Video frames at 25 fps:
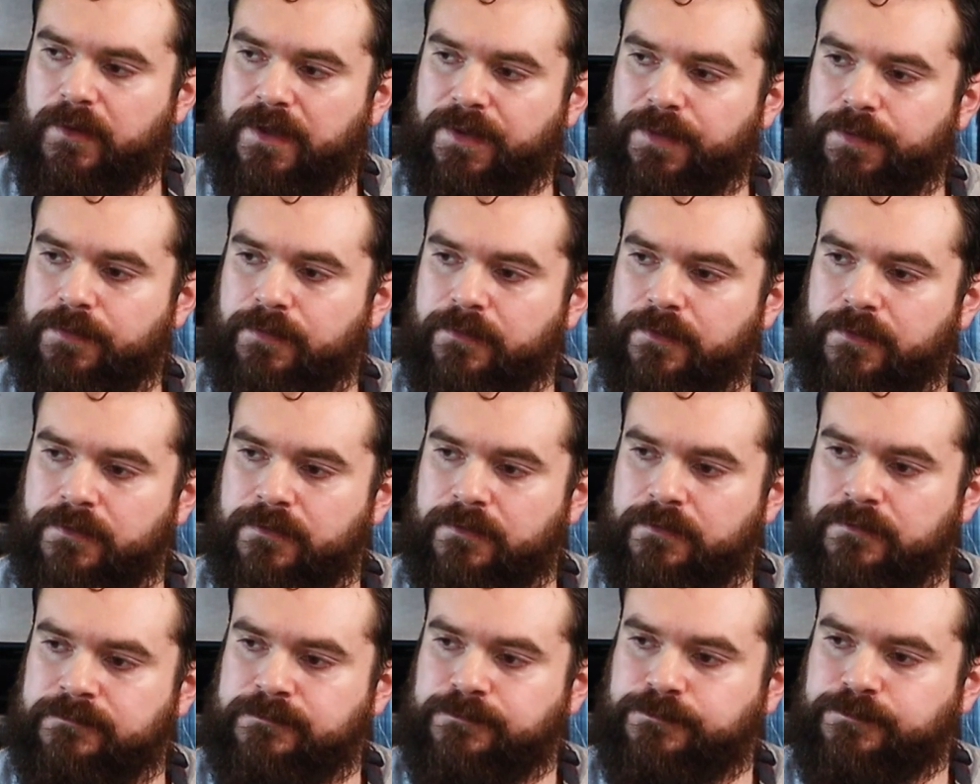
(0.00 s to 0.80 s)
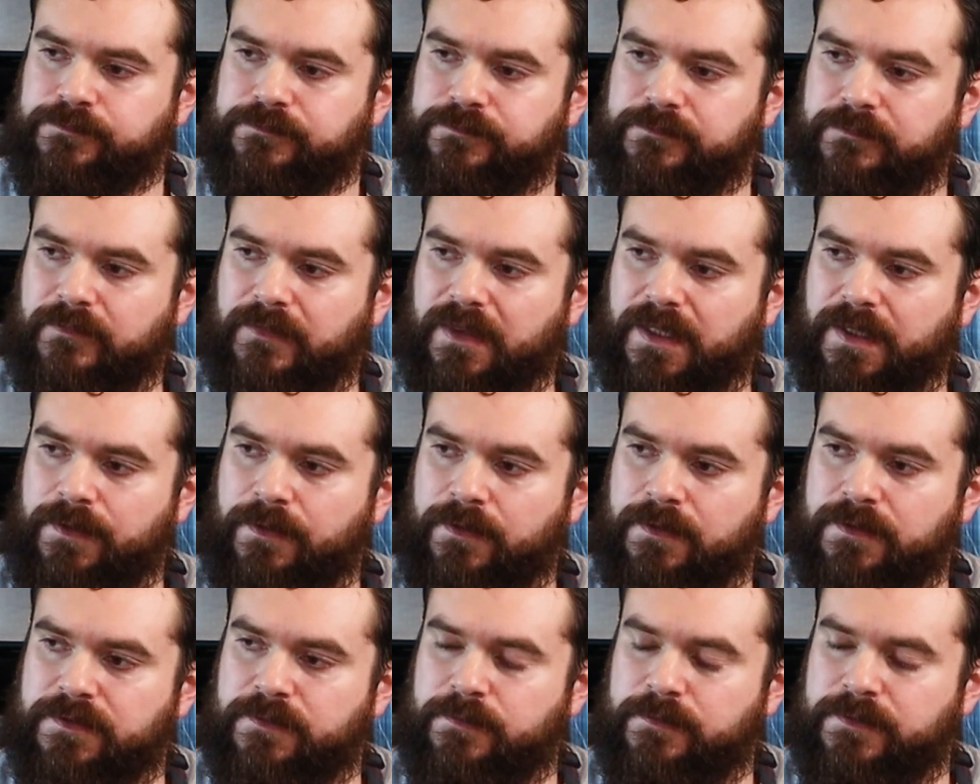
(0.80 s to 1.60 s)
went through and
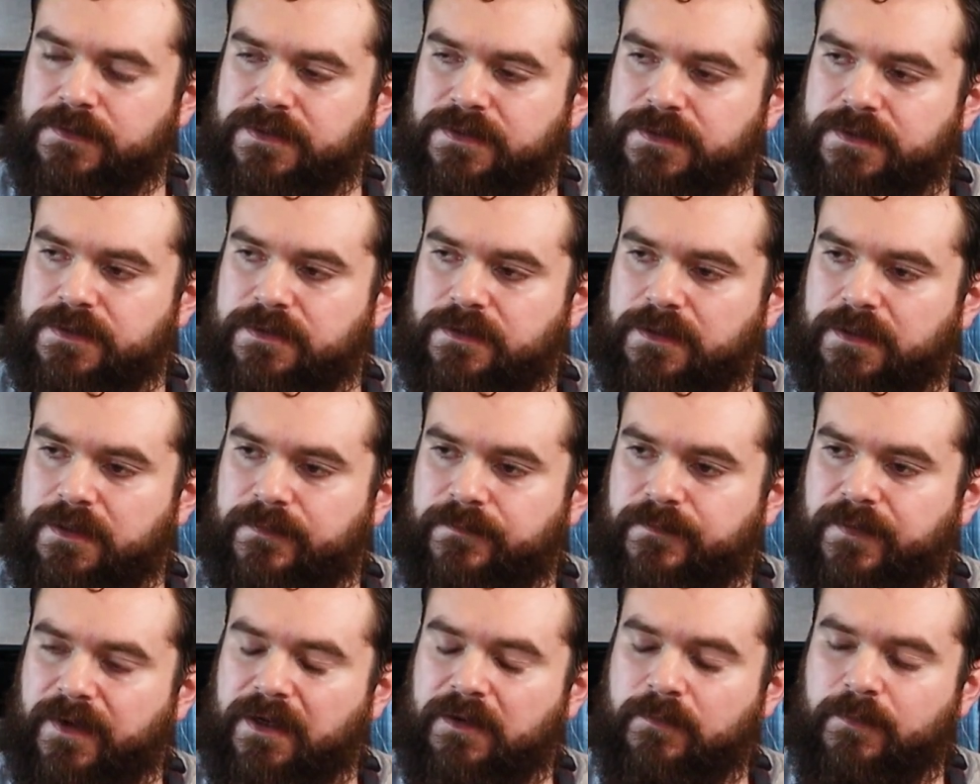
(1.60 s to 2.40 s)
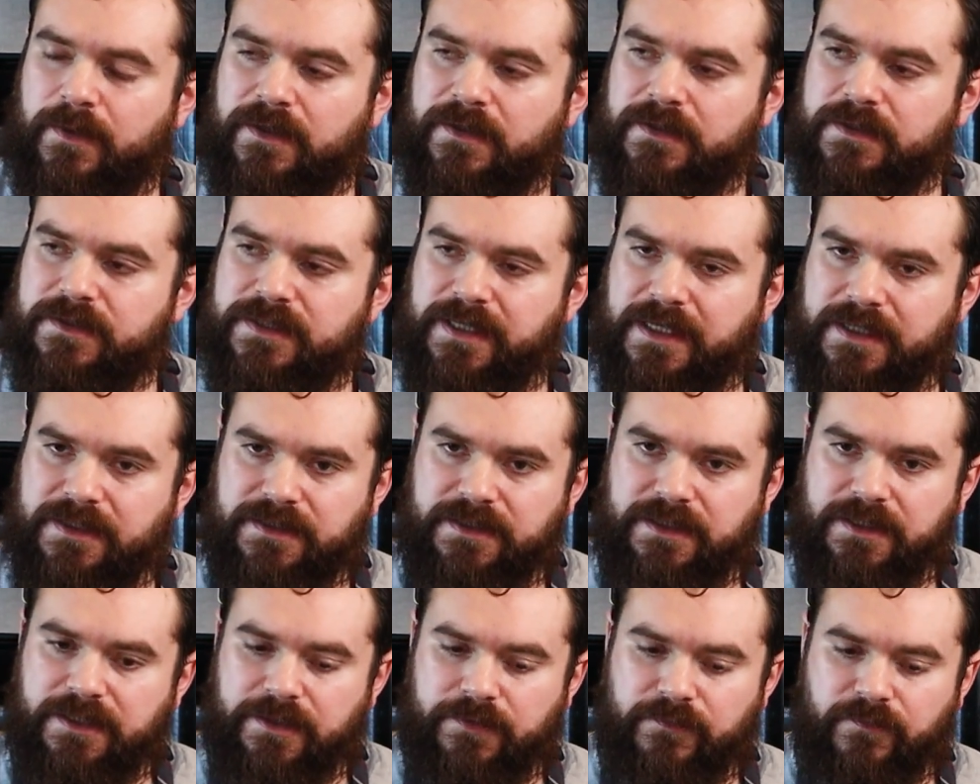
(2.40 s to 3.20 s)
there was a fair amount of
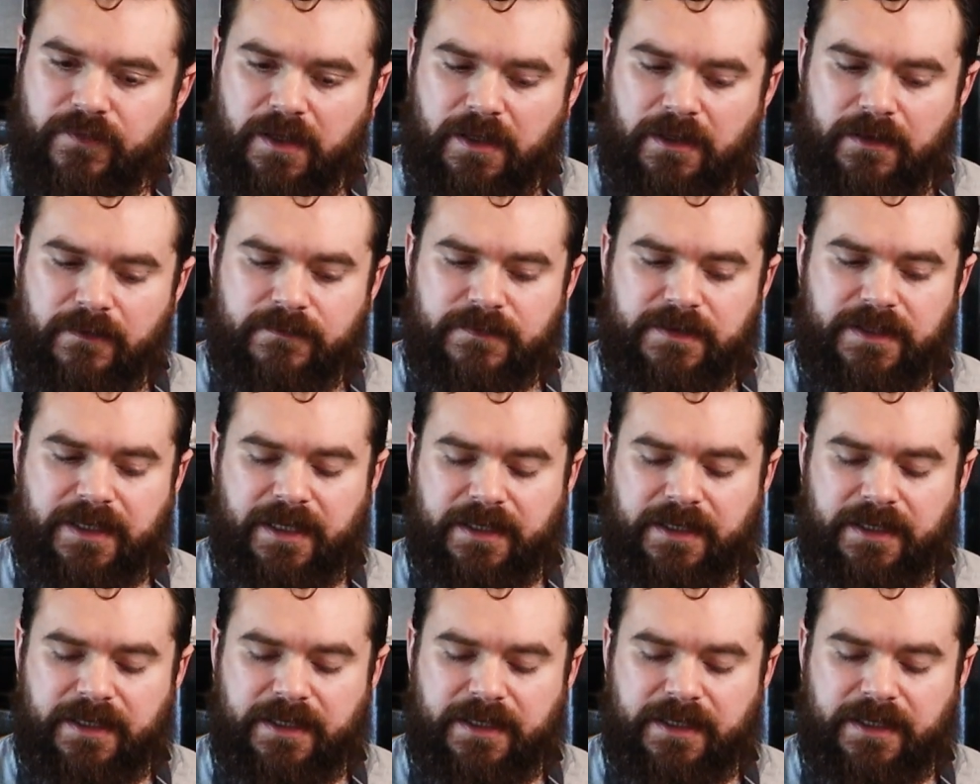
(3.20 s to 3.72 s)
technique involved